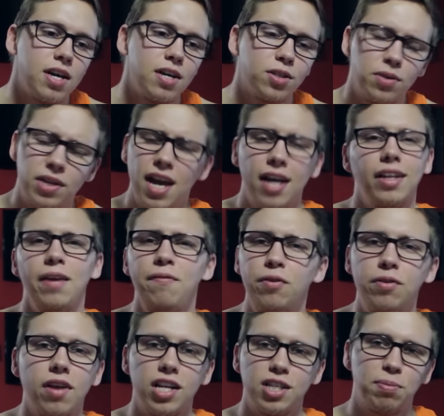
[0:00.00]
So yeah, leave
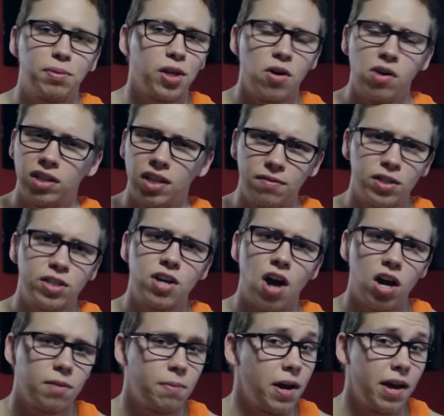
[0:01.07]
your thoughts below. I'd love to
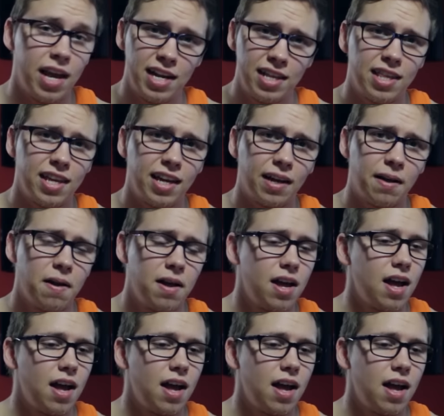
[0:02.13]
talk about anything.